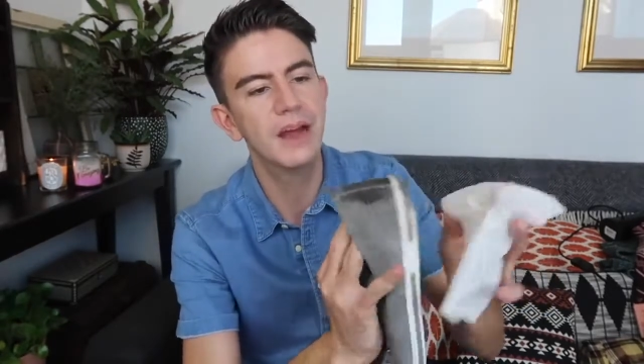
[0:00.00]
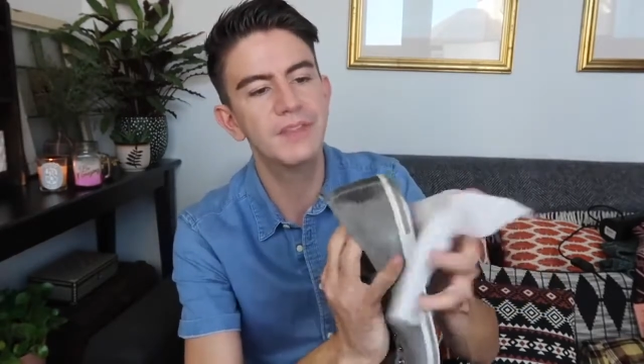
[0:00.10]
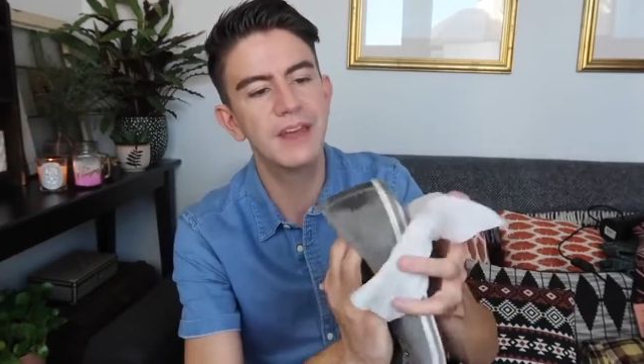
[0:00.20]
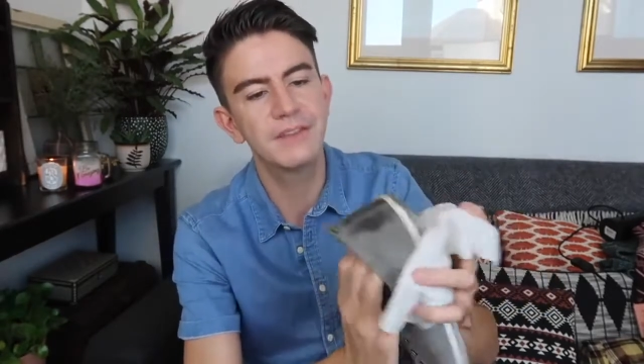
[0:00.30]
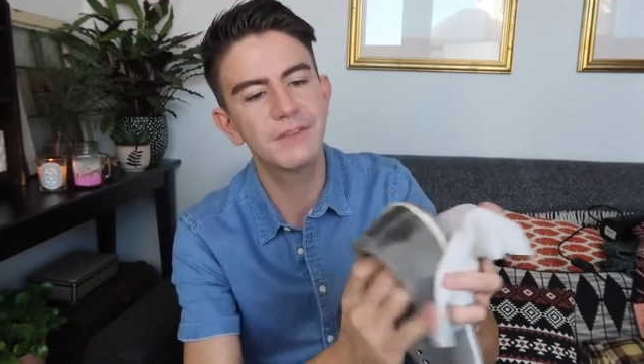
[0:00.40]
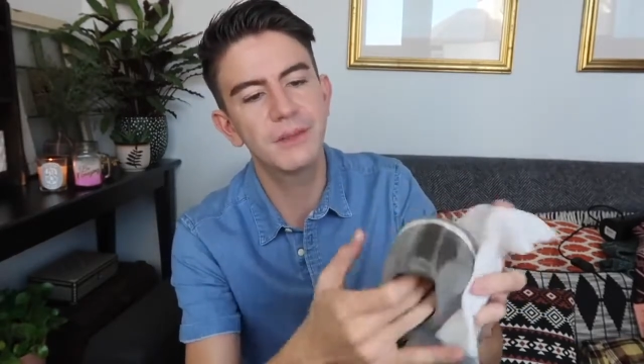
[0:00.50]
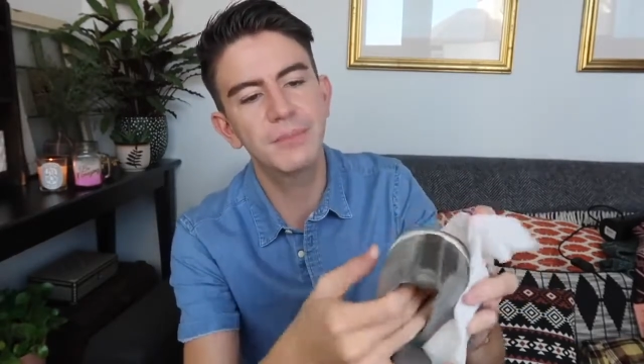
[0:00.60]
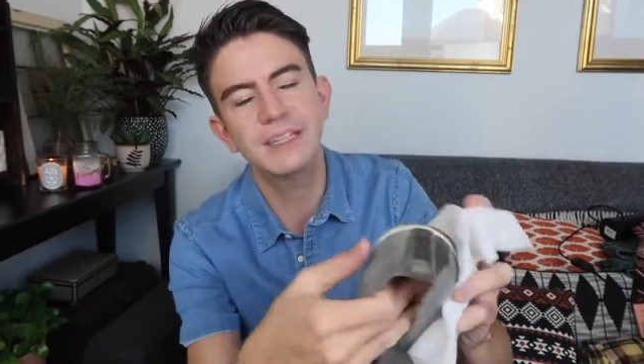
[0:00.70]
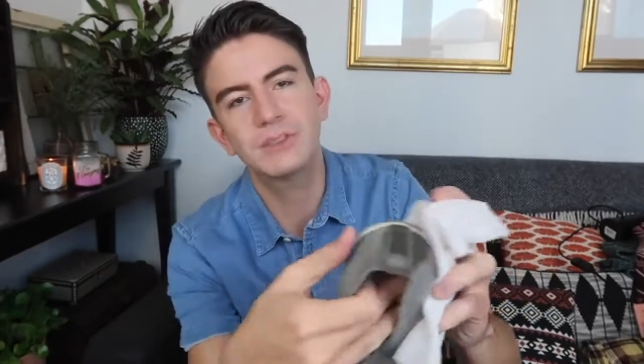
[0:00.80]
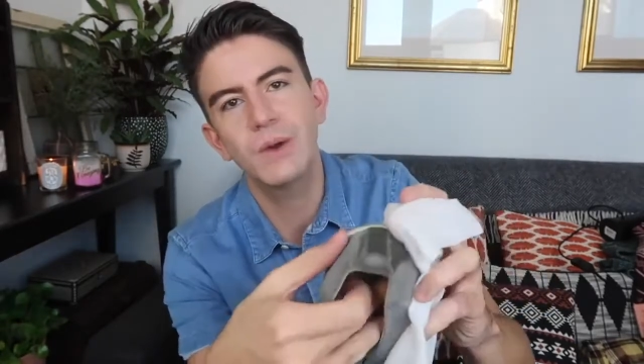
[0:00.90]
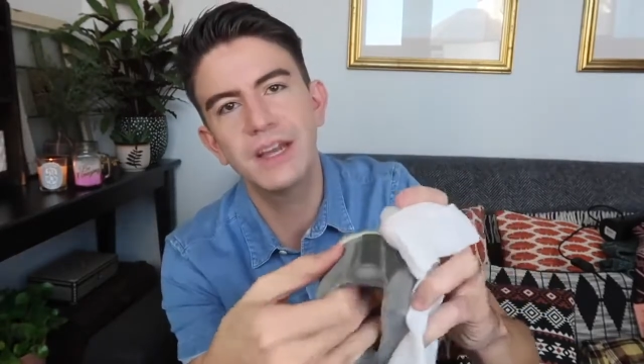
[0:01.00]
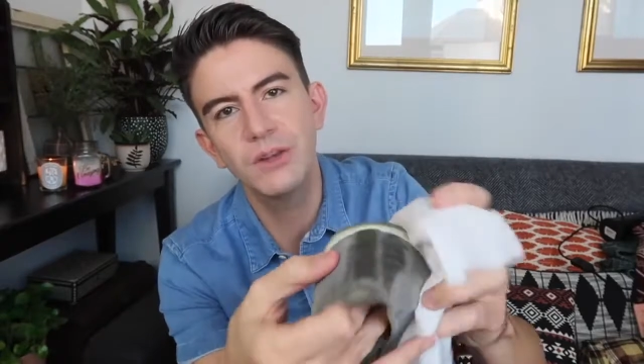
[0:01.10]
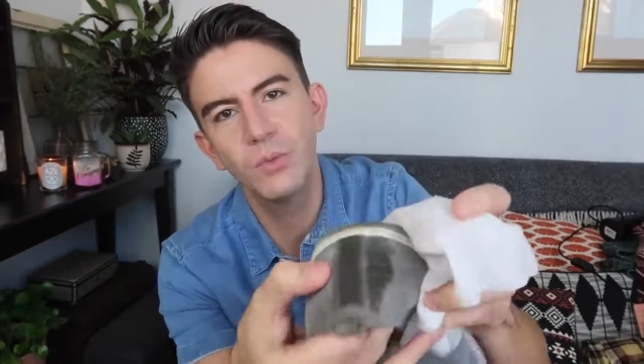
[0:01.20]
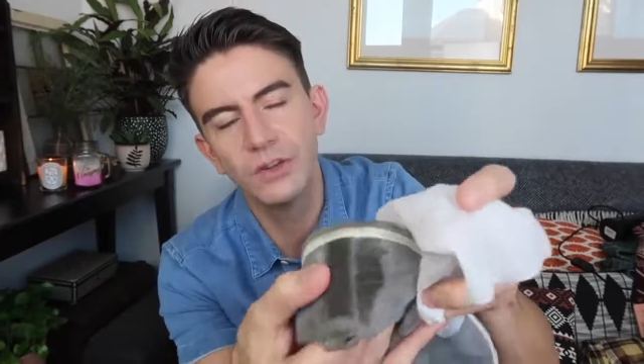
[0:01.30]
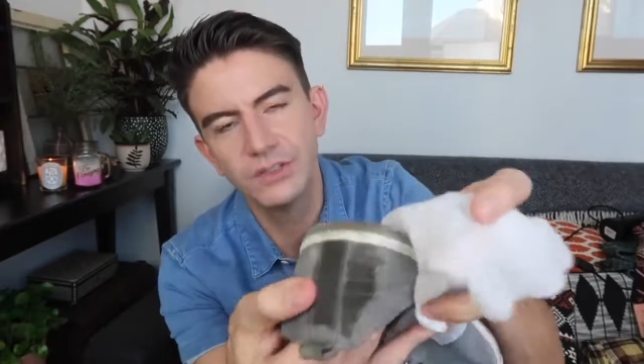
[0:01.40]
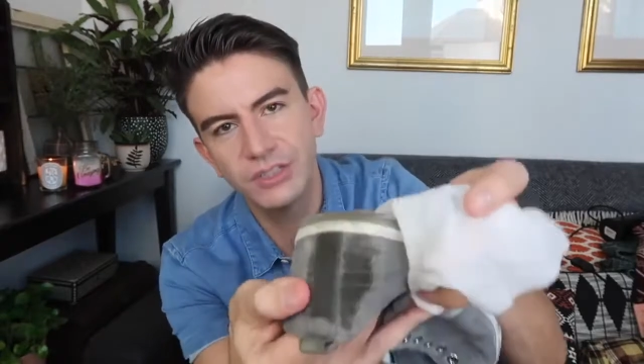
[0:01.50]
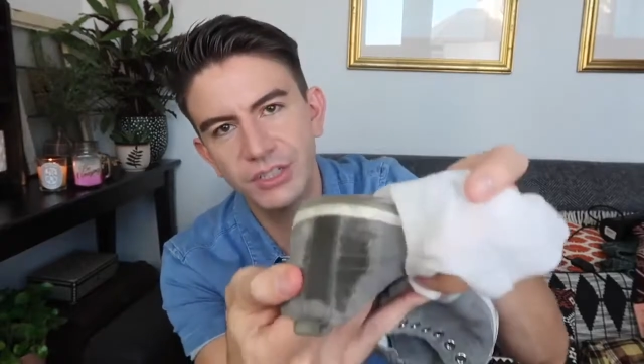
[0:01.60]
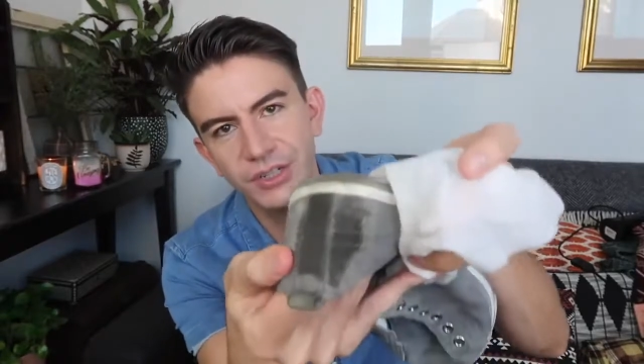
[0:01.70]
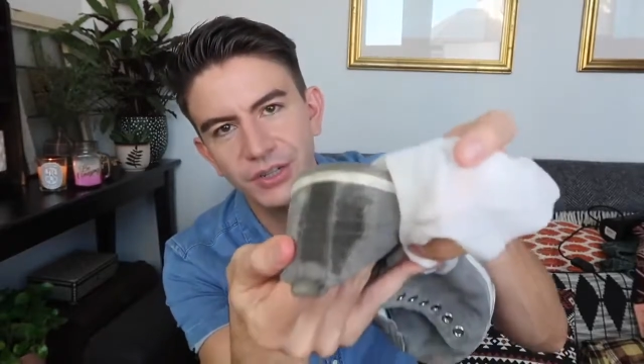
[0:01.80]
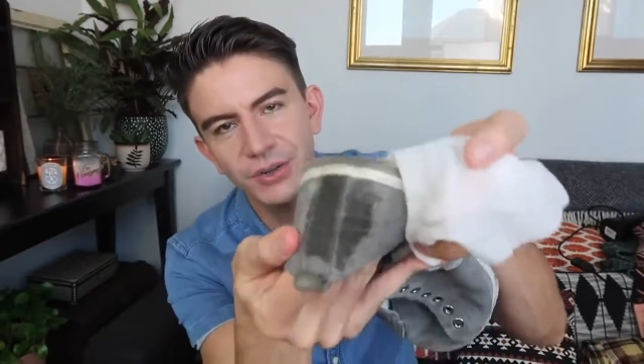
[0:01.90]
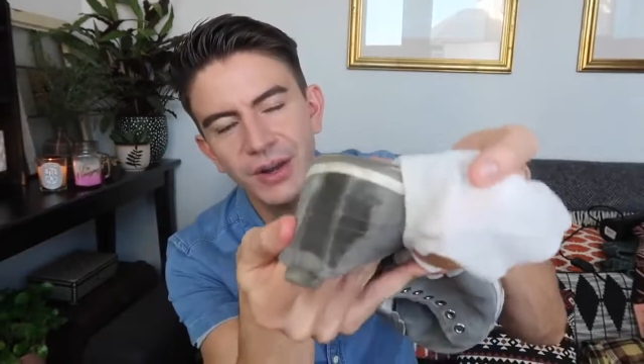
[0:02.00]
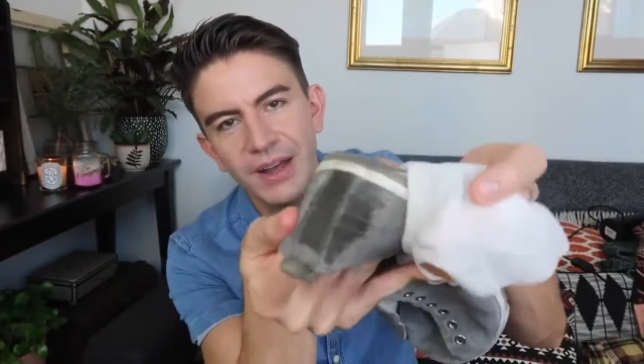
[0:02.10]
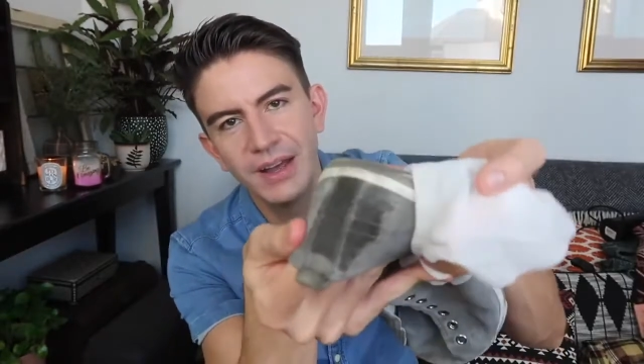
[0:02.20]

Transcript: And then for the bits where you want to